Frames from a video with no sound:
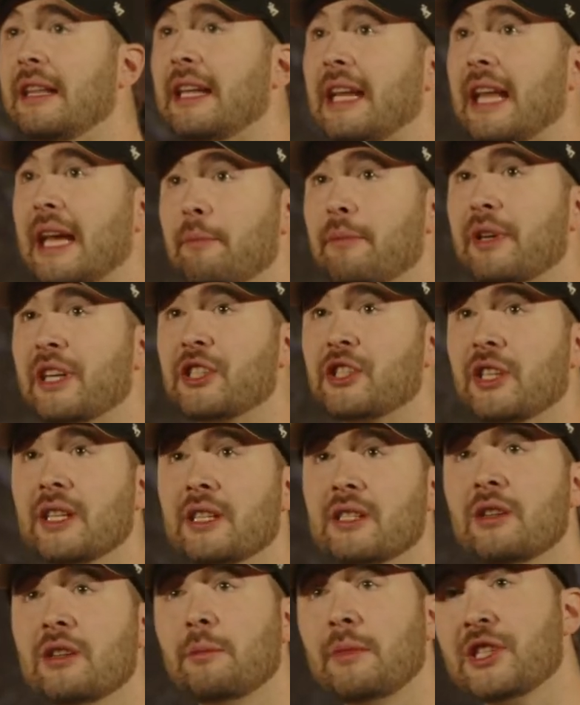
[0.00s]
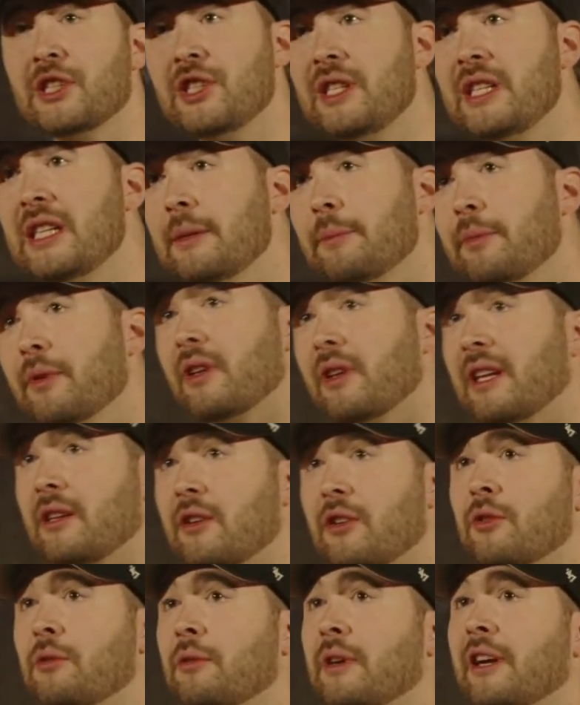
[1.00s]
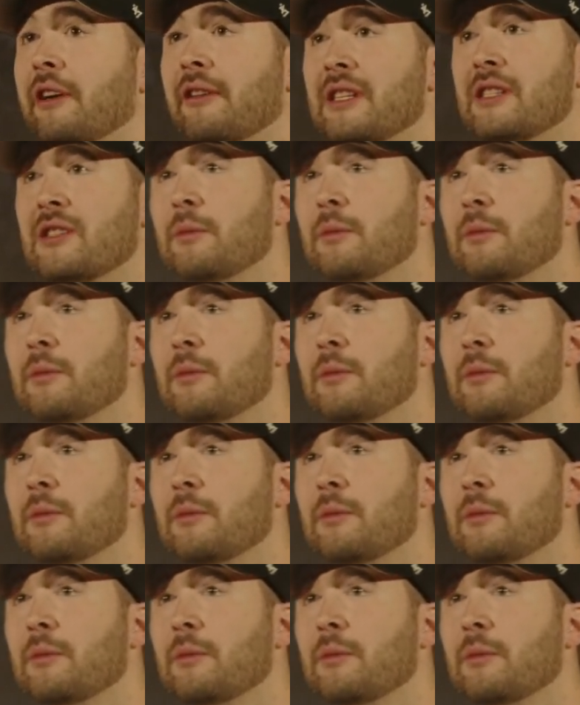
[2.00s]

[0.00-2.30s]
ambition. It's so much deeper than career. It's so